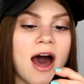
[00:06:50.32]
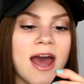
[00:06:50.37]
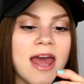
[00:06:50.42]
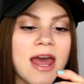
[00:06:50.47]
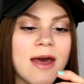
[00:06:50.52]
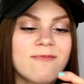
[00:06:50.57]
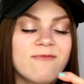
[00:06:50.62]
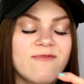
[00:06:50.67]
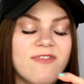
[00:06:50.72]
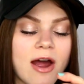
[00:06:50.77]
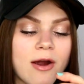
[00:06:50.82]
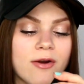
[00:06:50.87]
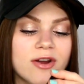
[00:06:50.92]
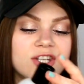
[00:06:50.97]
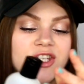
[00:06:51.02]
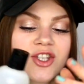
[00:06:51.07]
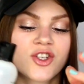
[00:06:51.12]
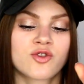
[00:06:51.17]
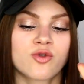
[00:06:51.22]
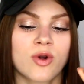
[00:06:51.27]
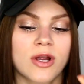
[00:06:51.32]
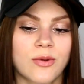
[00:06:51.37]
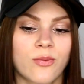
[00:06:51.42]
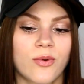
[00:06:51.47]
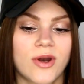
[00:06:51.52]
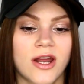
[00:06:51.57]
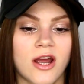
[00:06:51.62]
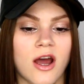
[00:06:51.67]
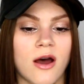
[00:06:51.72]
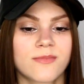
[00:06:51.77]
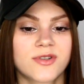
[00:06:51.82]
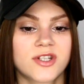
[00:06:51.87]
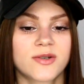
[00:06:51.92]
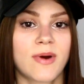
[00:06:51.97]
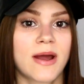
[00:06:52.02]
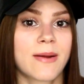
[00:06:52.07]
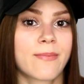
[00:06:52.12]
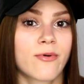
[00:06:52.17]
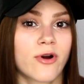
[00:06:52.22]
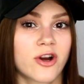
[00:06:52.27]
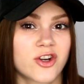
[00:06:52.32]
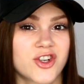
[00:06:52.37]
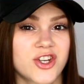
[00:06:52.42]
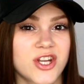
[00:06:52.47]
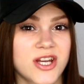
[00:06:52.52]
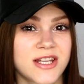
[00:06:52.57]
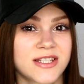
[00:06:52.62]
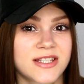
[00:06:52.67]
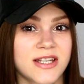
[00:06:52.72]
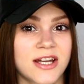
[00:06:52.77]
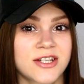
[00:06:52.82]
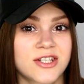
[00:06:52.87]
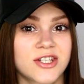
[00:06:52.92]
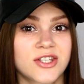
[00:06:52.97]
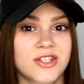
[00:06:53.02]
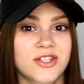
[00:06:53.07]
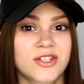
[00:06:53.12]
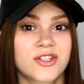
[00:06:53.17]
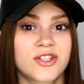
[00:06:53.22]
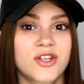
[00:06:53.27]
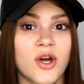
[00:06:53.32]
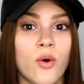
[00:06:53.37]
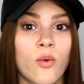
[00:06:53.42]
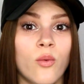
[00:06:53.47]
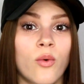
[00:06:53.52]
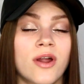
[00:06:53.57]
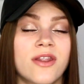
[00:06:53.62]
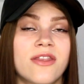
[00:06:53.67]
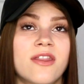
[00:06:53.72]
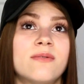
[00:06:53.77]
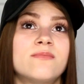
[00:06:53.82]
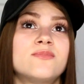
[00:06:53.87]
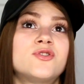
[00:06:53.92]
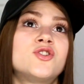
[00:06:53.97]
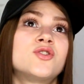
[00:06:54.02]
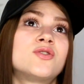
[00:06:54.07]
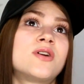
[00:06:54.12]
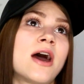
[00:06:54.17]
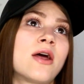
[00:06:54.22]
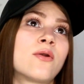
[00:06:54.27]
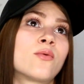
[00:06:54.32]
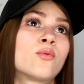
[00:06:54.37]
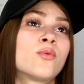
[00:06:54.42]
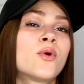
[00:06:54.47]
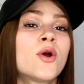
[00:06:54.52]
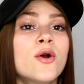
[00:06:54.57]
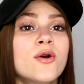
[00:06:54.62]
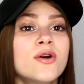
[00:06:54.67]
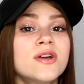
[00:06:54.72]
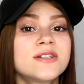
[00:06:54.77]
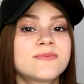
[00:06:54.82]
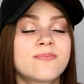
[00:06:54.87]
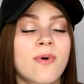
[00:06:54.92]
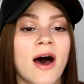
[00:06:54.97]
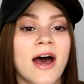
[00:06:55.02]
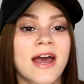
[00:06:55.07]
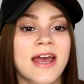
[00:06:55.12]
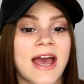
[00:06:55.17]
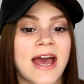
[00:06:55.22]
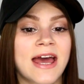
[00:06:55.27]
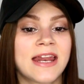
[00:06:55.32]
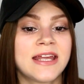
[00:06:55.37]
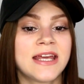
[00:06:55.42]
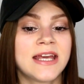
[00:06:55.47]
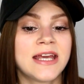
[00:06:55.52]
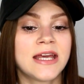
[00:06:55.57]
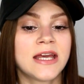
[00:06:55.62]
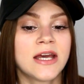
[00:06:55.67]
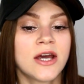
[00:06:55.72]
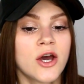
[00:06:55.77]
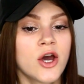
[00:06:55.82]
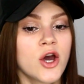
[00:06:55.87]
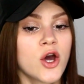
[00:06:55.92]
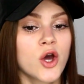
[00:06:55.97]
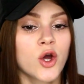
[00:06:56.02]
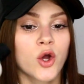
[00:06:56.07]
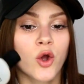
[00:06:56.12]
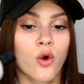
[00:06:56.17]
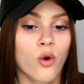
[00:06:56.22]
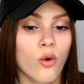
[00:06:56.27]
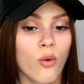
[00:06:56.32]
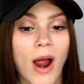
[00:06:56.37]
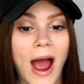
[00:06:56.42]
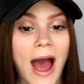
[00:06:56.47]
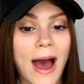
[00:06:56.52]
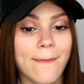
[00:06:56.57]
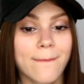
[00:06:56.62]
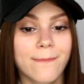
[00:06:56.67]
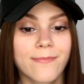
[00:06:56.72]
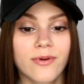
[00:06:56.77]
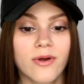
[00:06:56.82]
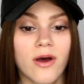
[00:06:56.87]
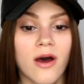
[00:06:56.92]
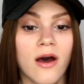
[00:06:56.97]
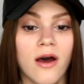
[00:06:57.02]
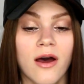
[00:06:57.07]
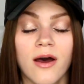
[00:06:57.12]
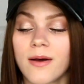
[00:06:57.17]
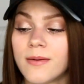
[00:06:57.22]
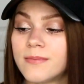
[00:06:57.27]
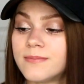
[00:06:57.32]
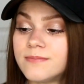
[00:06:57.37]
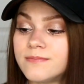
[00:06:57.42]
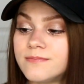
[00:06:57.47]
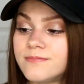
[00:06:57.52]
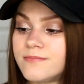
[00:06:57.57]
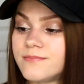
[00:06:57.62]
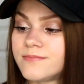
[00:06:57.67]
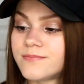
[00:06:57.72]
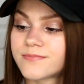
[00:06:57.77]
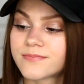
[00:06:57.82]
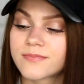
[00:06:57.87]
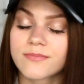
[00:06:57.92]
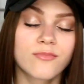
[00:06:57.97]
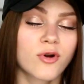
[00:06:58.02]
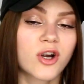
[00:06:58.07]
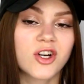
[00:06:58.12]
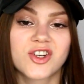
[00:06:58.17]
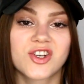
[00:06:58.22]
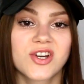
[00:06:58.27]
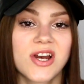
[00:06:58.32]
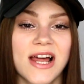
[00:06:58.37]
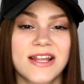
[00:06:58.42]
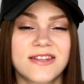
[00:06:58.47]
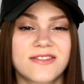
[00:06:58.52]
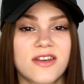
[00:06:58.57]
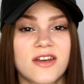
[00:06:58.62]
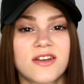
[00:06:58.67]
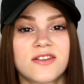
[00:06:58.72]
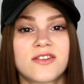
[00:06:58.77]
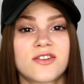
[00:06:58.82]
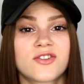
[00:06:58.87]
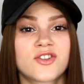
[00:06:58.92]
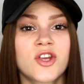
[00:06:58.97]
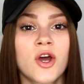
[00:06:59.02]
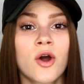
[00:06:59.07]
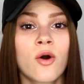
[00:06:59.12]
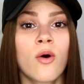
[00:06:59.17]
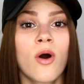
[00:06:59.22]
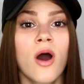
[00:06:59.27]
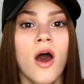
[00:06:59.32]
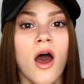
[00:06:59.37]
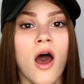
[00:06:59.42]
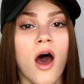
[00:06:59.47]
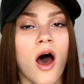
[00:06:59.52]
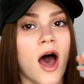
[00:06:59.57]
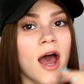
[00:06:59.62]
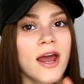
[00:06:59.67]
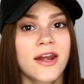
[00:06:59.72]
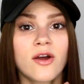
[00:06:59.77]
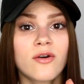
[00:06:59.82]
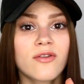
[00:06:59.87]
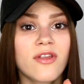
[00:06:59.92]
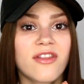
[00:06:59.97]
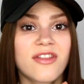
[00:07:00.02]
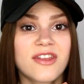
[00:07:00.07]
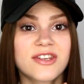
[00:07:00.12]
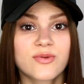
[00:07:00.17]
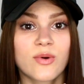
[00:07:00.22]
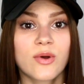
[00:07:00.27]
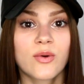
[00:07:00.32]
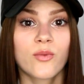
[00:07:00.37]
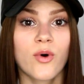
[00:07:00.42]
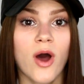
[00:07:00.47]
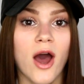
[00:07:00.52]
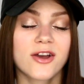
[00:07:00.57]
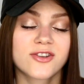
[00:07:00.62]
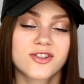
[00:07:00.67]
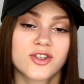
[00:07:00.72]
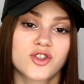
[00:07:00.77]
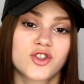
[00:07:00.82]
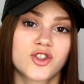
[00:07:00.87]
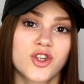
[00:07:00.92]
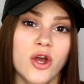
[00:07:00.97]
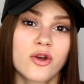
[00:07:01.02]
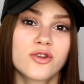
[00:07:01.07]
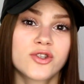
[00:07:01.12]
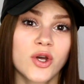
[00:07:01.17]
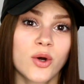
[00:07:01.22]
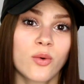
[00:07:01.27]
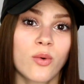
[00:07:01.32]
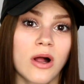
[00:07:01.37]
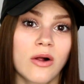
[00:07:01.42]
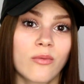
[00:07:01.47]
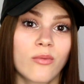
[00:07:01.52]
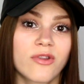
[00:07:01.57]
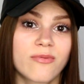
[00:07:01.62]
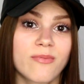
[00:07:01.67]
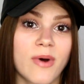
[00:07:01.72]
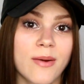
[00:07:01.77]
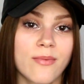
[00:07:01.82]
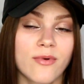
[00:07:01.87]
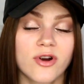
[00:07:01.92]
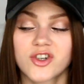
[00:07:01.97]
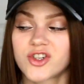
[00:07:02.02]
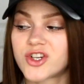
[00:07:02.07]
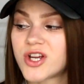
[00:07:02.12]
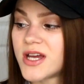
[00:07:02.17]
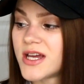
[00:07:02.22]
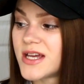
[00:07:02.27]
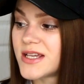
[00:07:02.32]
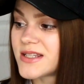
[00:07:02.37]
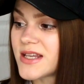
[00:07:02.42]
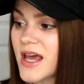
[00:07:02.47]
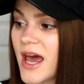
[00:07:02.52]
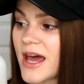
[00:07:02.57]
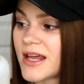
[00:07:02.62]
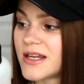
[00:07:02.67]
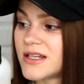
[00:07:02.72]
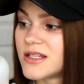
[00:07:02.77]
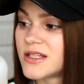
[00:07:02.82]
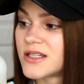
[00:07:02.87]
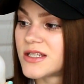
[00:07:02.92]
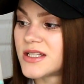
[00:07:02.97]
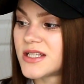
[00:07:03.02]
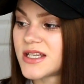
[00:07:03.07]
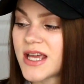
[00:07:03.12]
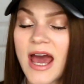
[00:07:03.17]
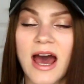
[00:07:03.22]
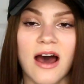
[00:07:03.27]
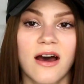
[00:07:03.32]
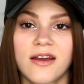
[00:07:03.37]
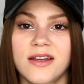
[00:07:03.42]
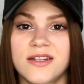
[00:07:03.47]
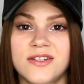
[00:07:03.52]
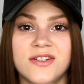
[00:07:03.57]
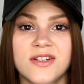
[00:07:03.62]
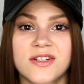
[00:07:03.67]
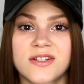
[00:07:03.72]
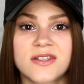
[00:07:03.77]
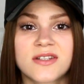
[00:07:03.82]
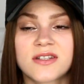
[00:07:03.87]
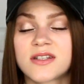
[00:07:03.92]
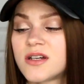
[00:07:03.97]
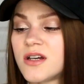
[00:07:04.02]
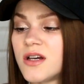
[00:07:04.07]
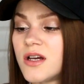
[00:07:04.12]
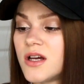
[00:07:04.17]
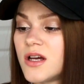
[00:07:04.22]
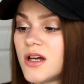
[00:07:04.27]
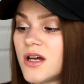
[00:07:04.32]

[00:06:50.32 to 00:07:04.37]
I am very strict when it comes to my brushes. I just don't want them to get ruined by any crap um, brush cleansers. So I know that this one works so, so well with my brushes and yeah, it's just